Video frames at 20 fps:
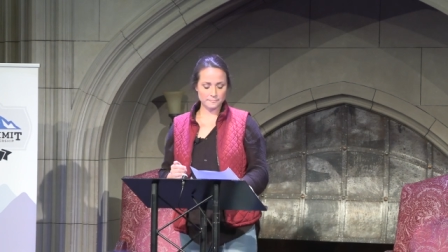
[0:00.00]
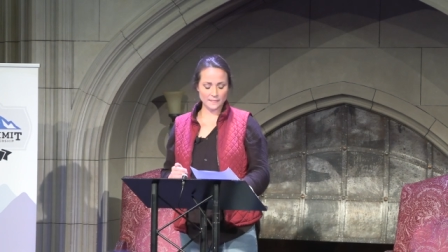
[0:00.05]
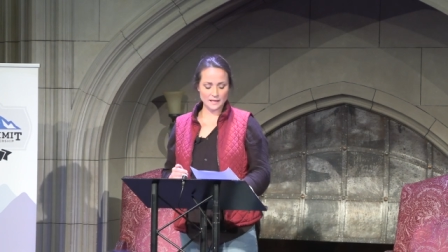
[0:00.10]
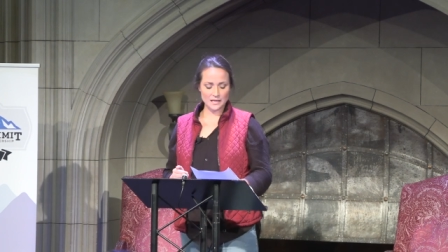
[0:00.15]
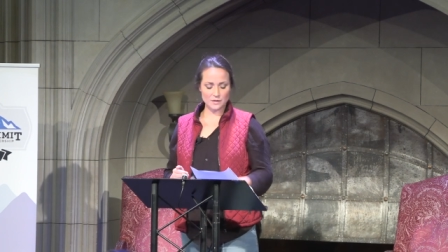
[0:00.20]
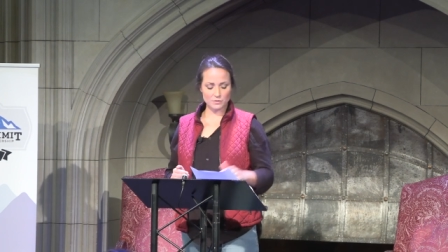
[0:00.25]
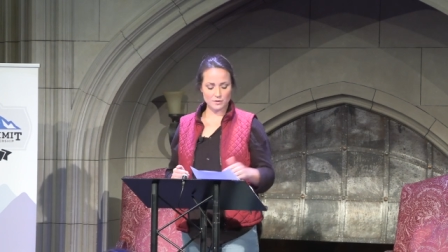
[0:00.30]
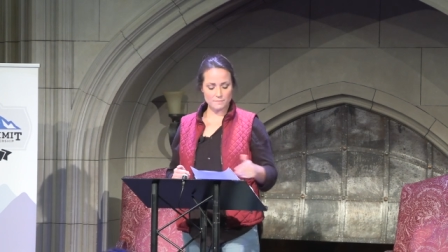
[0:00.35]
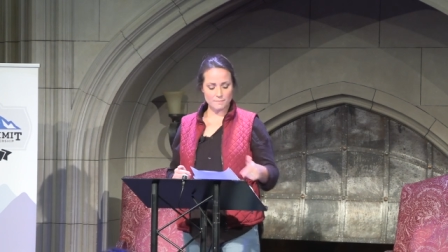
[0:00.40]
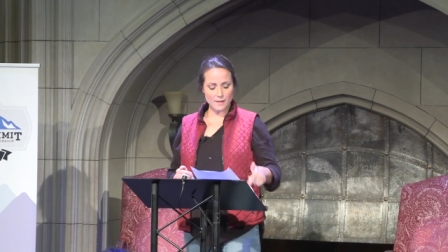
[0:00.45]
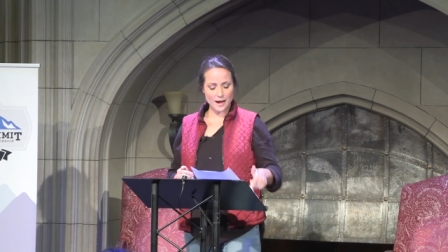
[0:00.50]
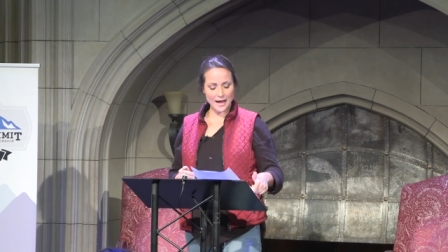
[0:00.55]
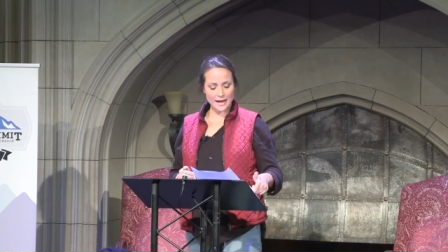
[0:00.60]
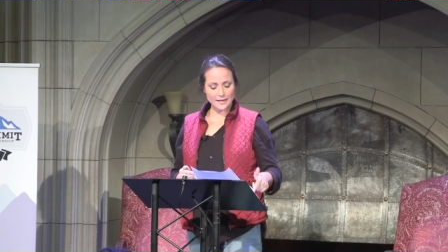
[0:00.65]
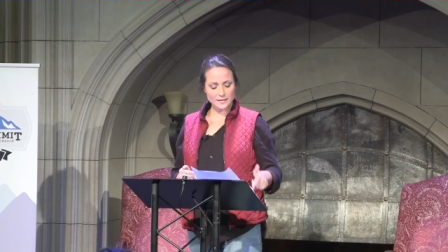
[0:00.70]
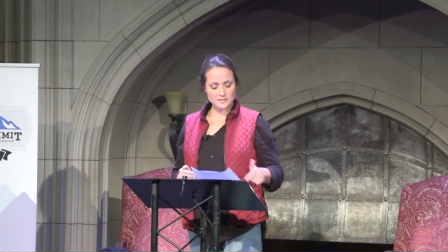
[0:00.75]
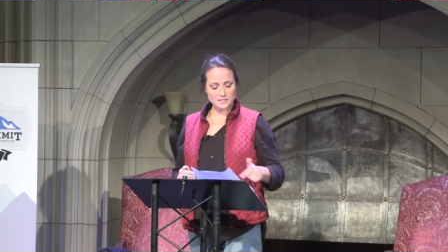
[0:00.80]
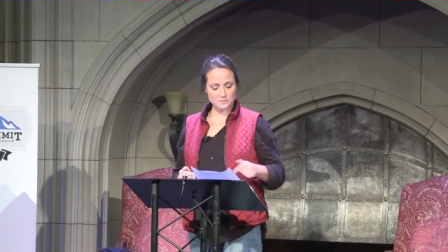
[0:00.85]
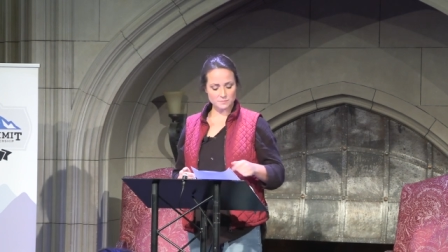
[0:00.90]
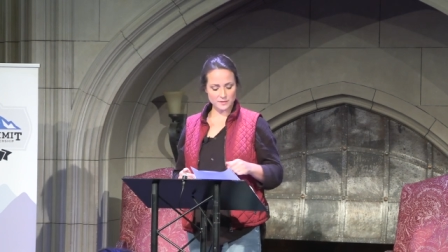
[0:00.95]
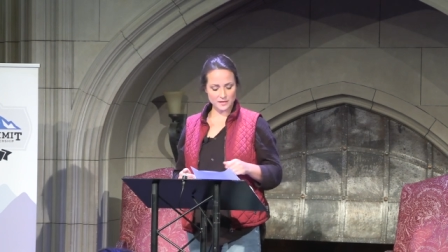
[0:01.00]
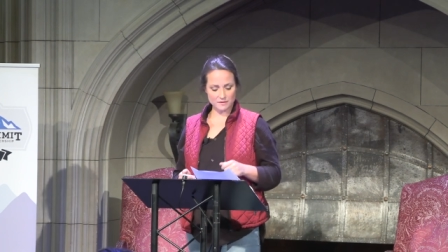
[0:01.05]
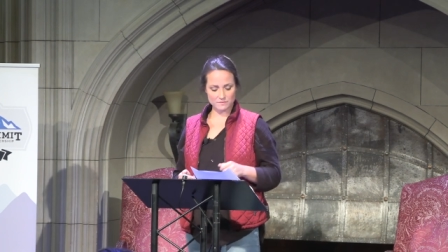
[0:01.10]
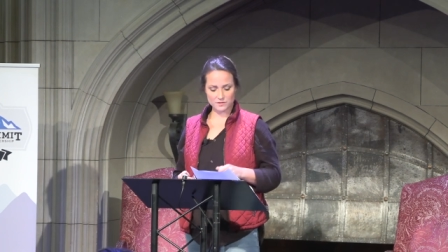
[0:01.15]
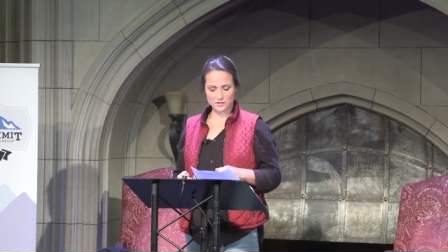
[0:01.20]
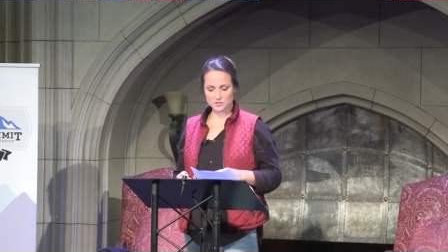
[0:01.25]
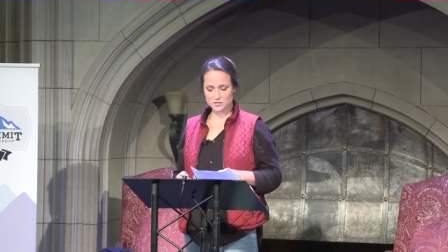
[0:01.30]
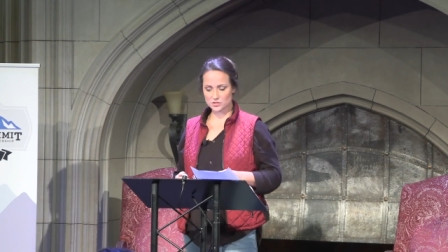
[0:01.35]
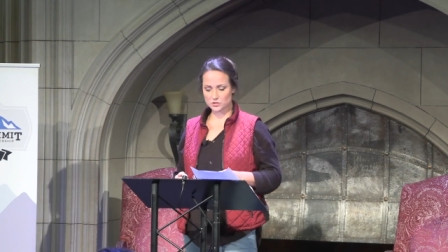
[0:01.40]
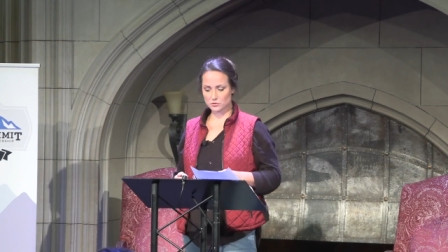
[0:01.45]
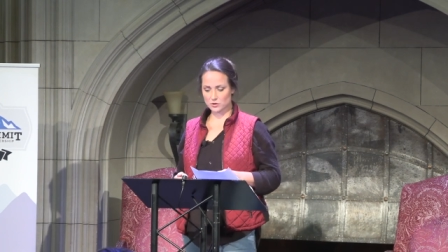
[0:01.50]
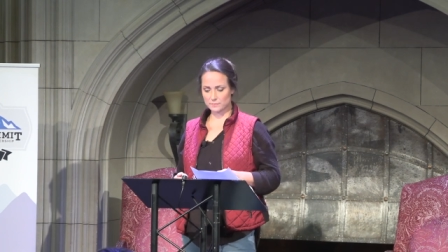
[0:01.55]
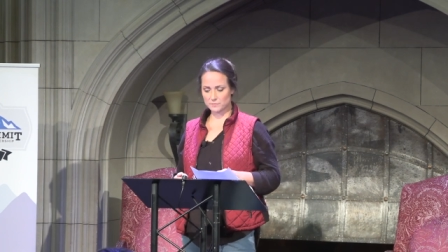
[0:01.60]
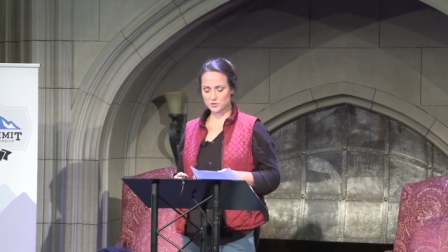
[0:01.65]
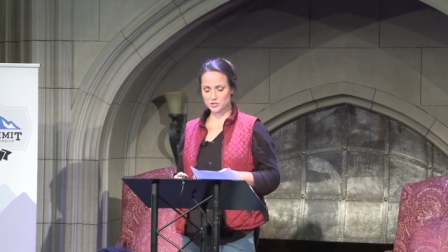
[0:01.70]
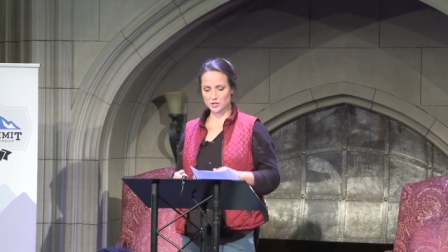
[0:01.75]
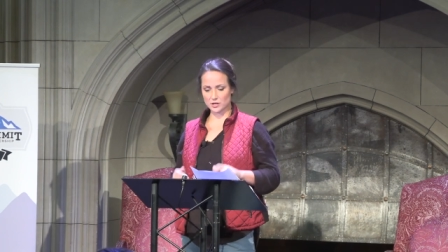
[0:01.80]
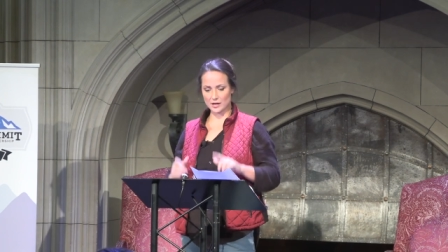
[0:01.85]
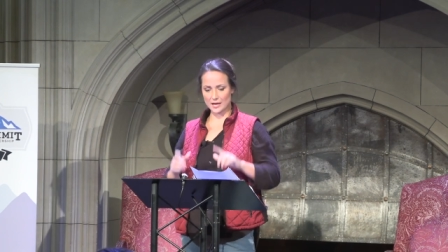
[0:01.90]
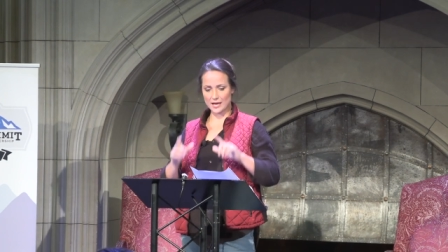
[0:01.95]
he reminded me of this
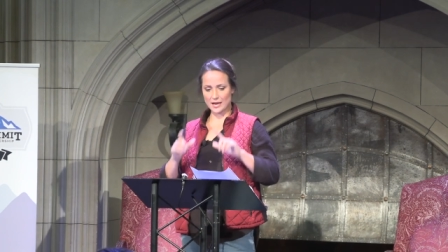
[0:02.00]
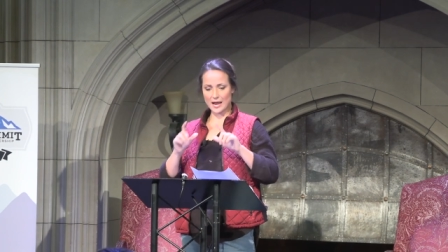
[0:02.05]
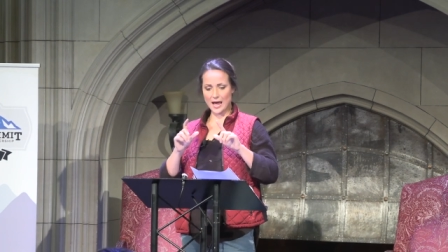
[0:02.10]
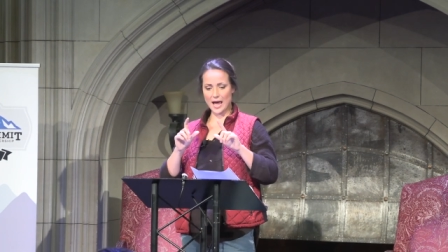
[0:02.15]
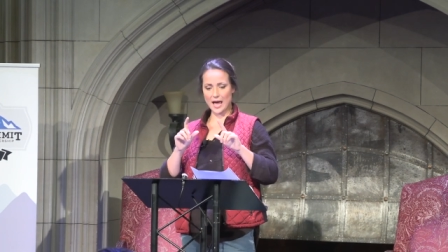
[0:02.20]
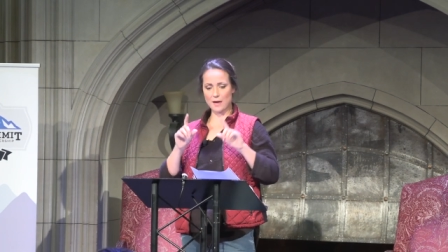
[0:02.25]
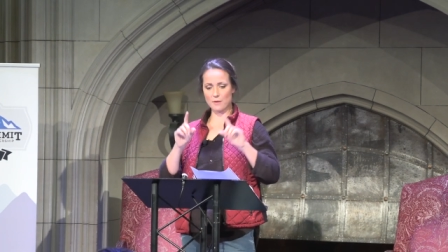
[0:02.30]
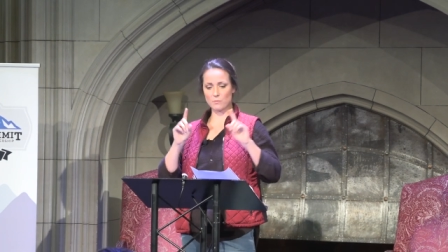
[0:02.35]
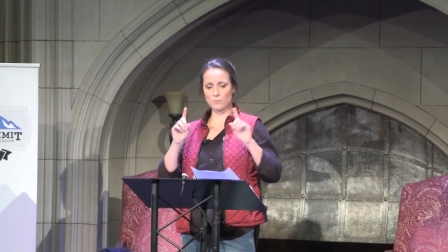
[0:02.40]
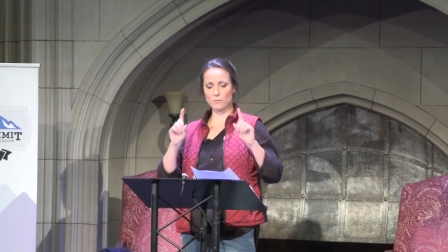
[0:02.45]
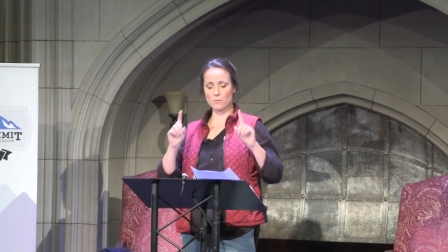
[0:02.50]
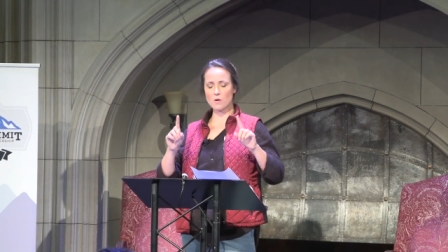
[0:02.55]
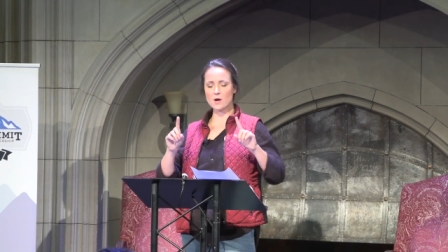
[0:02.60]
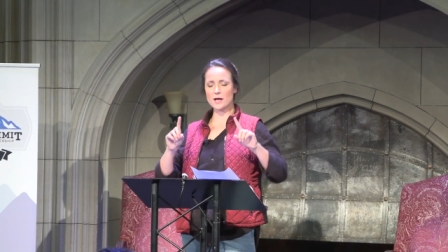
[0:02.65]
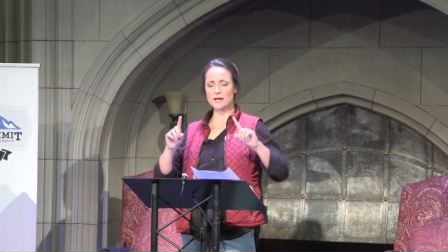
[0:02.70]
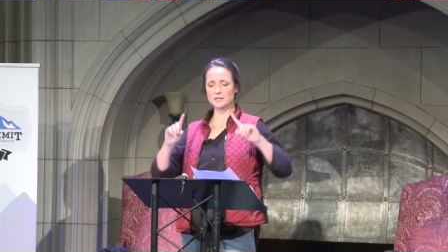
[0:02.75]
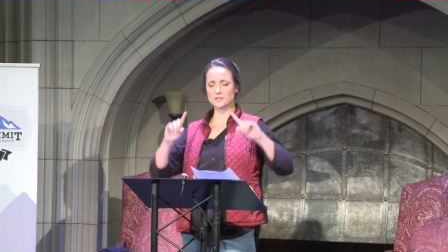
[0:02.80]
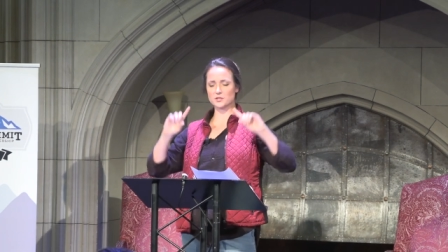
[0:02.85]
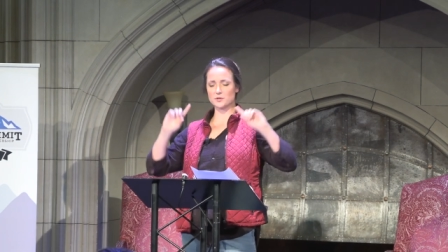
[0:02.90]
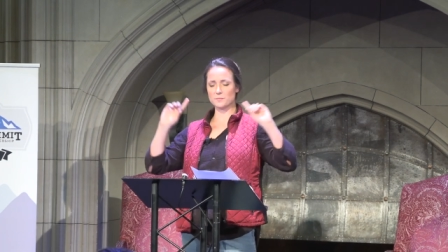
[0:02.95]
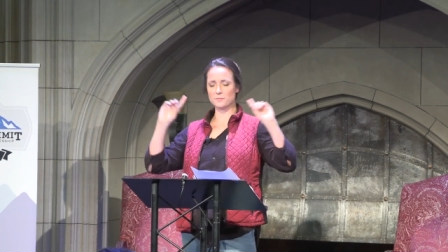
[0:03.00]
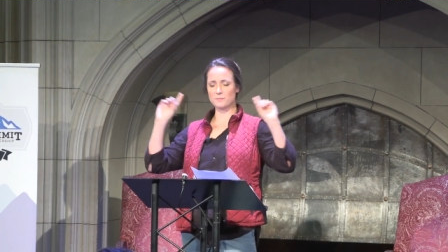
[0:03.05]
scripture, and I want to